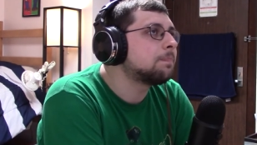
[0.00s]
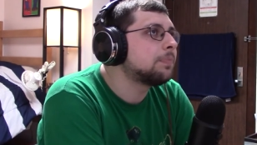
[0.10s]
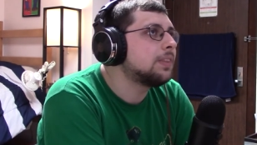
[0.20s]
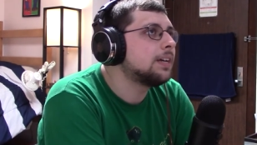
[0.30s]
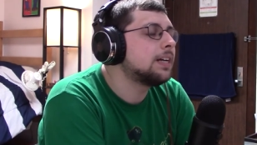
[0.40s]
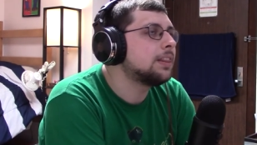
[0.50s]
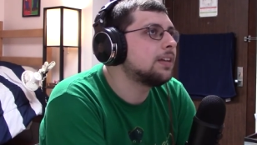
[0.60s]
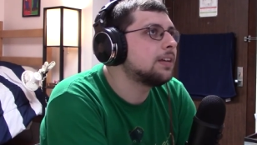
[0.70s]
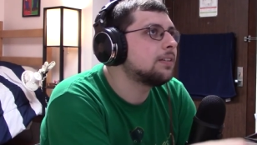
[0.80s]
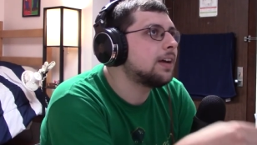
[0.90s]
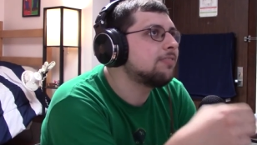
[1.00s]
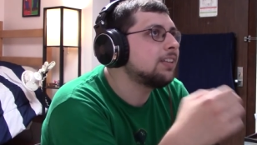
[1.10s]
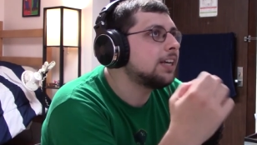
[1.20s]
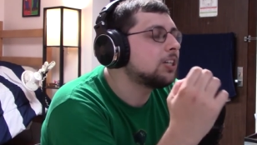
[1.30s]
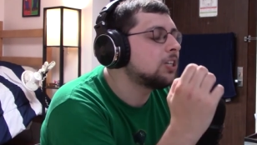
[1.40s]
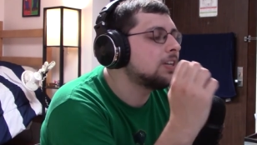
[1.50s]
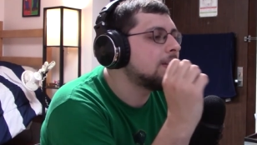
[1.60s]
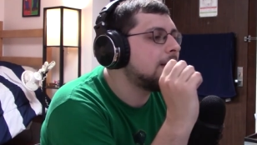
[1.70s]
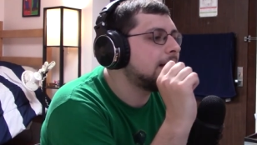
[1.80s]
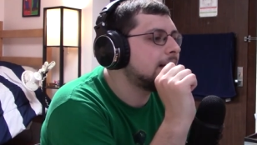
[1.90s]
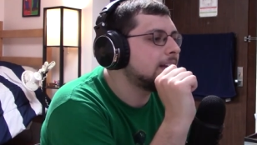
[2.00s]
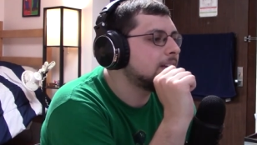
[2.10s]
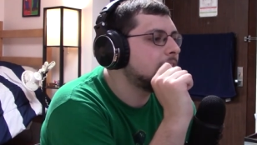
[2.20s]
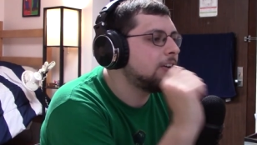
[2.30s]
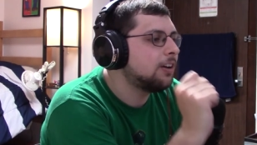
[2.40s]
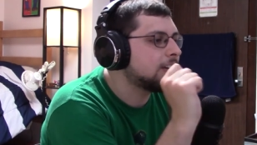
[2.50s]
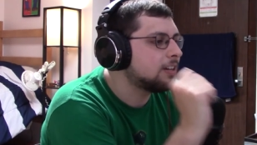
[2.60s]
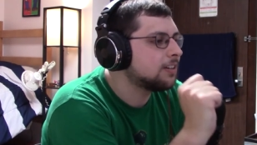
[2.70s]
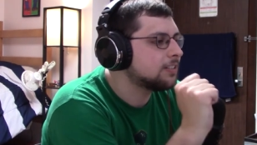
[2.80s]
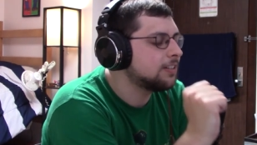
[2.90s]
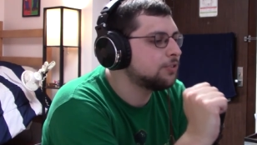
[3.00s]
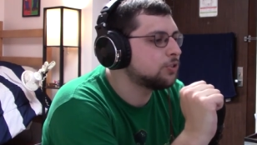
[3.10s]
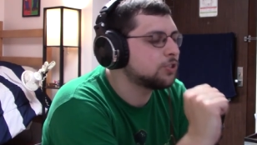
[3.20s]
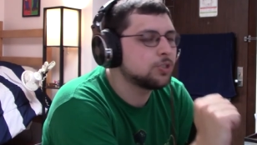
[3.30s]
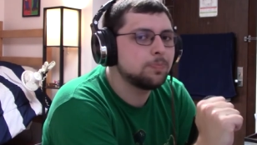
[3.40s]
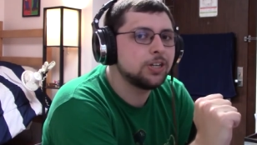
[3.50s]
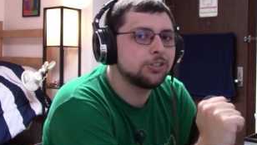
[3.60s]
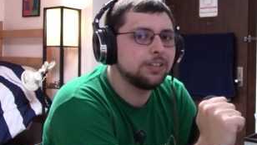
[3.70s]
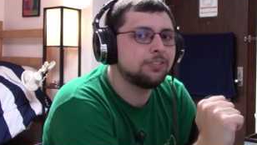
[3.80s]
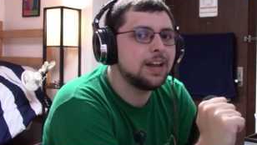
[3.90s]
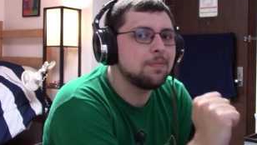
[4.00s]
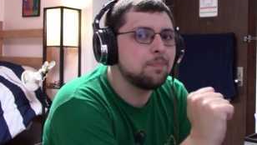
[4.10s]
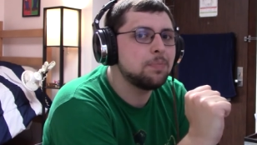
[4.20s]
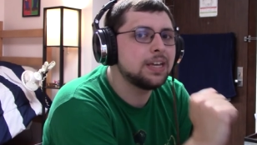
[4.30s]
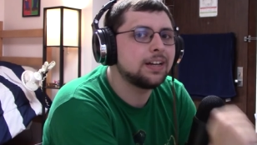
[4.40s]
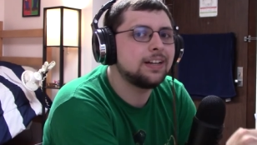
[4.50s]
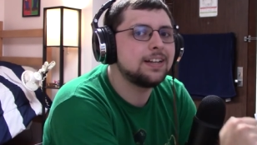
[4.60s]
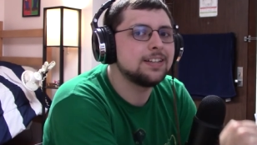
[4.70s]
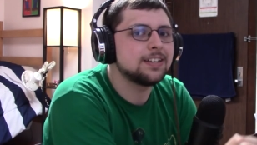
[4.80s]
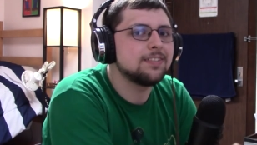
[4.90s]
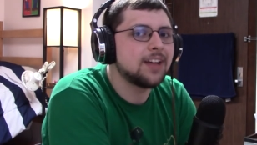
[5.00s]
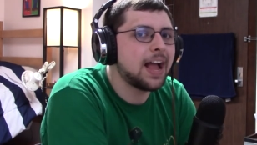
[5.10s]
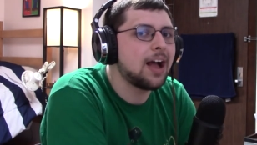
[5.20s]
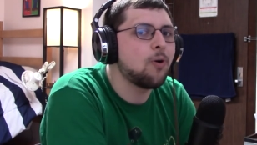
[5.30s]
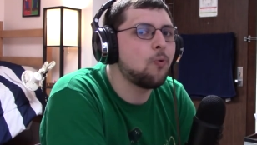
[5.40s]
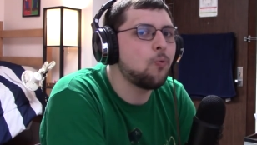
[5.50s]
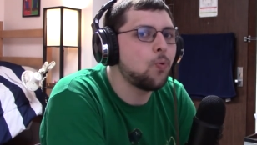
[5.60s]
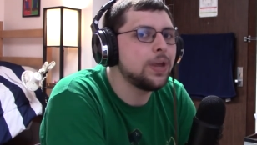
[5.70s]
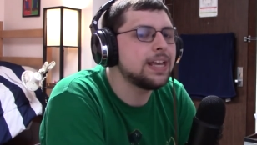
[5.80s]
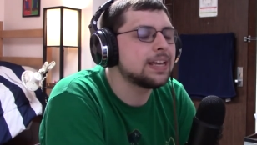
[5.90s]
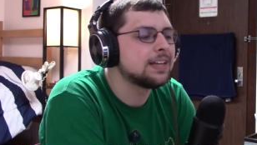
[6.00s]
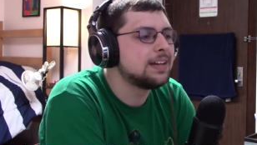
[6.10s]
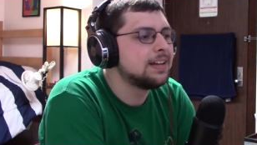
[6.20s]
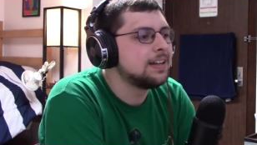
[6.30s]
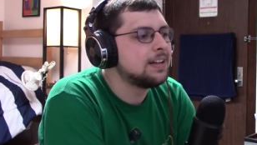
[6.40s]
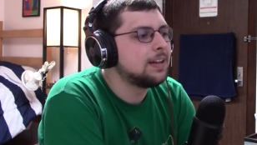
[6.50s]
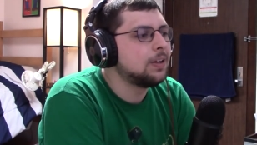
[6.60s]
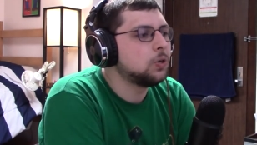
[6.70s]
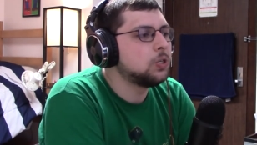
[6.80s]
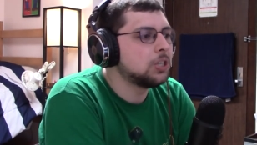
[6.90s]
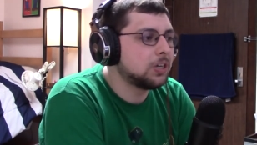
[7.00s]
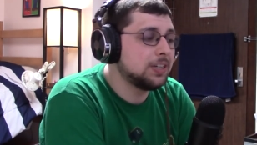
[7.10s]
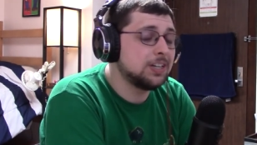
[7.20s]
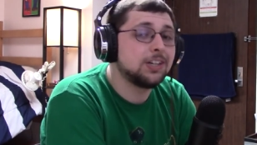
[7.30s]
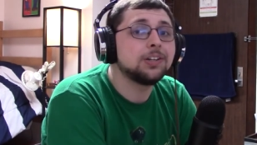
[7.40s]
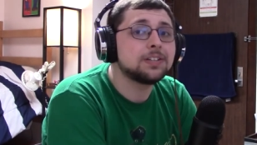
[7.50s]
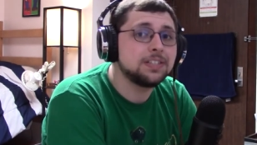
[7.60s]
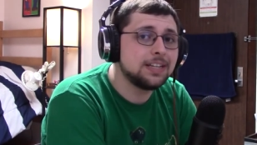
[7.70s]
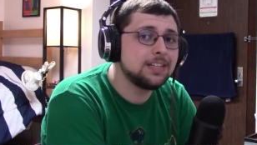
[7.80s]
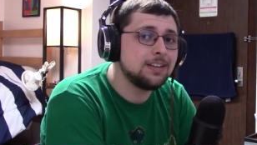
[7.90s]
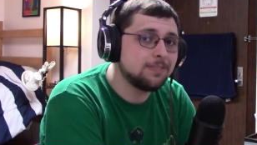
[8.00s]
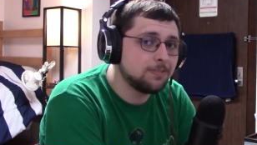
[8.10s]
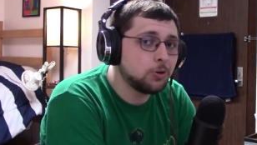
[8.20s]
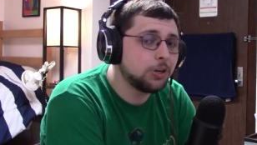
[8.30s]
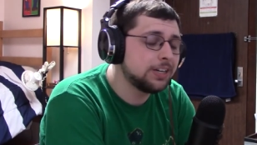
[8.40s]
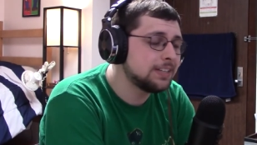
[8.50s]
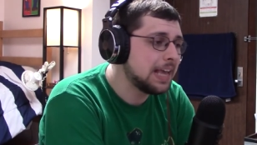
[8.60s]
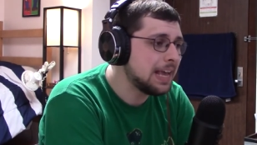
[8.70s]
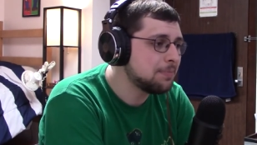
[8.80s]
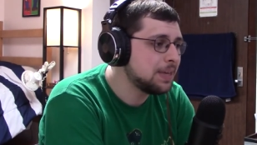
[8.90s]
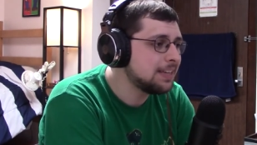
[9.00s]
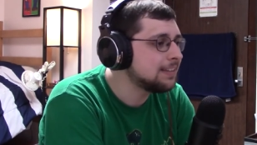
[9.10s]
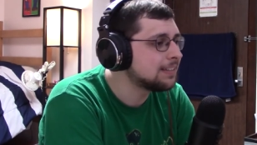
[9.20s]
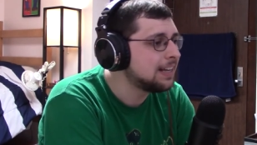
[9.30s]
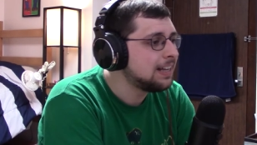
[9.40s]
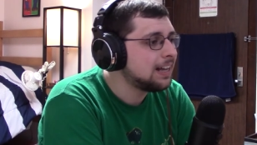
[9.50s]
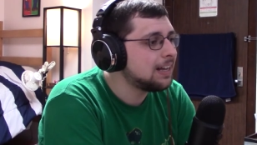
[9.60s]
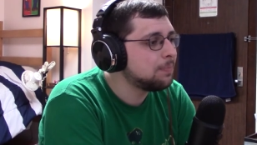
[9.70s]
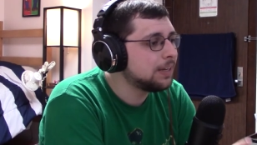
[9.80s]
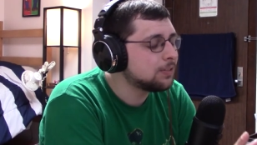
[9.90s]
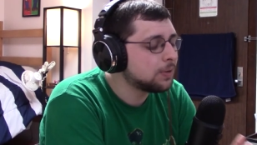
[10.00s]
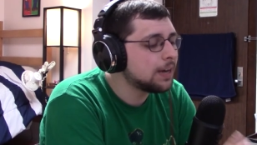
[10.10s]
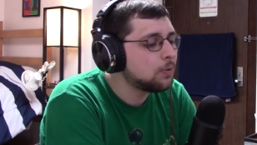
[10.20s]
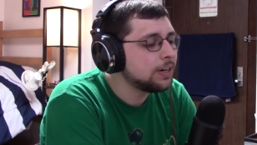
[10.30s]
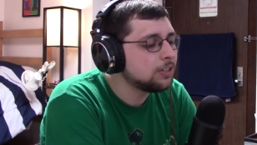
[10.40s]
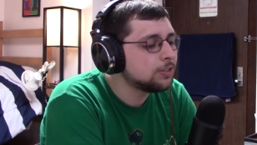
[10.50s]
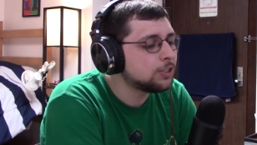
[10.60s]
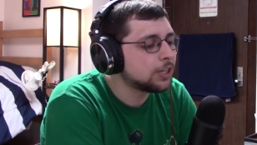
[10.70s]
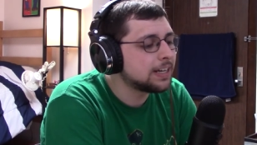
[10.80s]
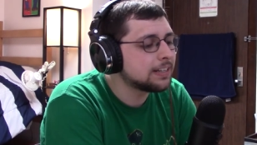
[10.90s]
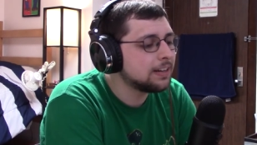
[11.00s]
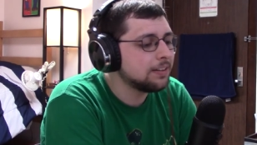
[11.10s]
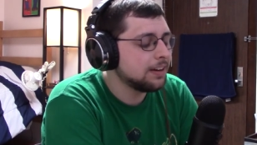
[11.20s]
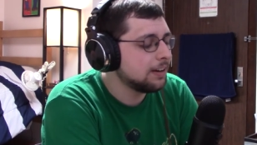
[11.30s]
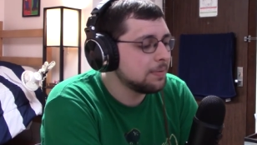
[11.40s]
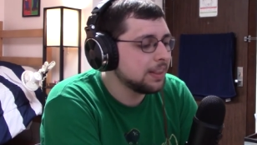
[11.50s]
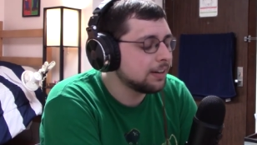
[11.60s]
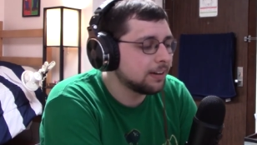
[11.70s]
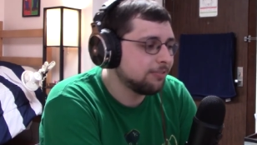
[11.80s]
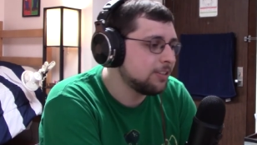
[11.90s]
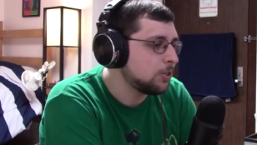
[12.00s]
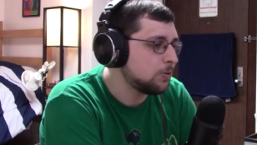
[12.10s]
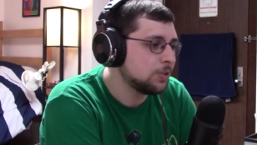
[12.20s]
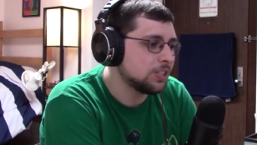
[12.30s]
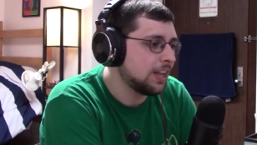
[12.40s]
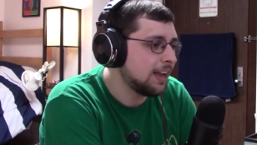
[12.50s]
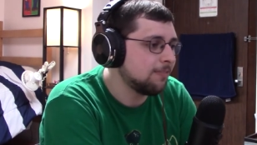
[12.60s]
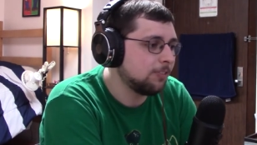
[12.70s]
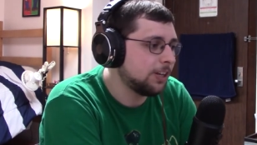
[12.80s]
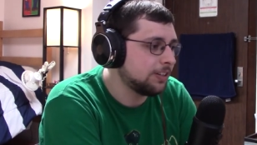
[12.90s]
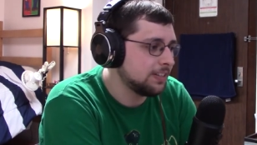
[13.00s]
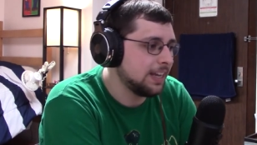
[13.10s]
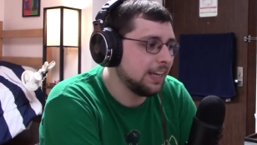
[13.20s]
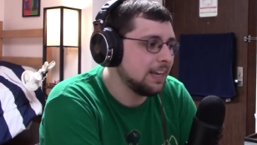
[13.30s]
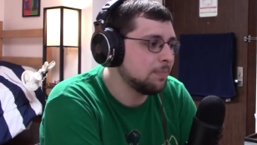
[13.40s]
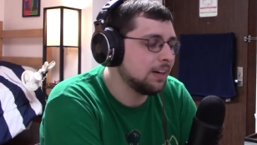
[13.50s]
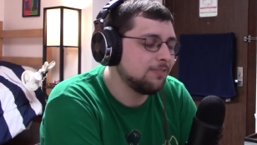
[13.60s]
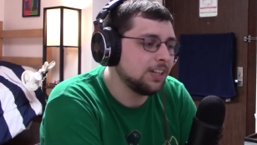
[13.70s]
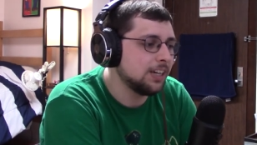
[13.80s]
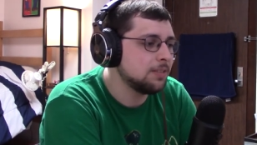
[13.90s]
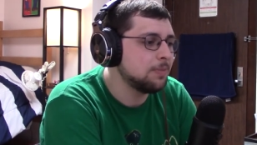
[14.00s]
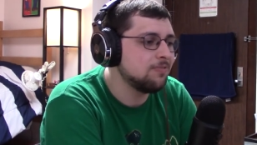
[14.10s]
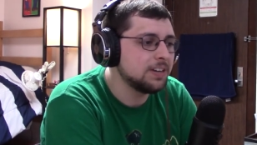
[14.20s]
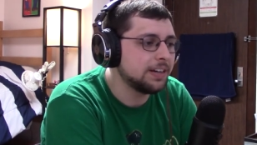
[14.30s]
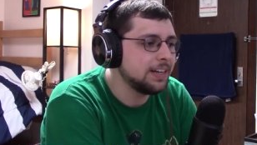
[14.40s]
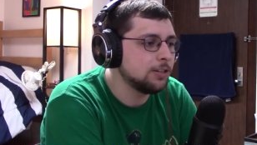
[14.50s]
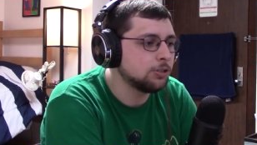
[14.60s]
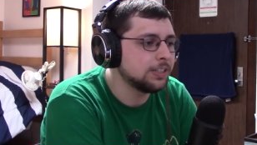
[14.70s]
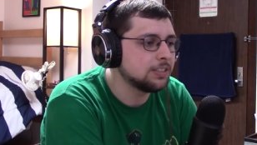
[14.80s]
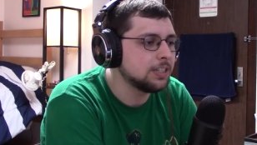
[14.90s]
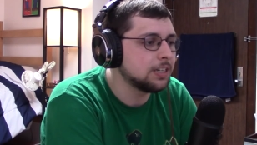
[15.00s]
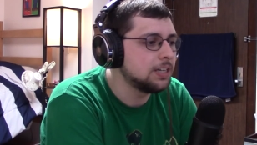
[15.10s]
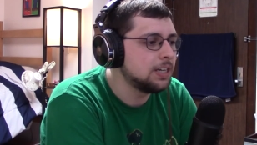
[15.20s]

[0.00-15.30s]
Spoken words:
I feel like the Donkey Kong series is especially right because of how weak Donkey Kong 64 as a game is, because what I wanted to address, there are a few design flaws in that game that I feel like could be very interesting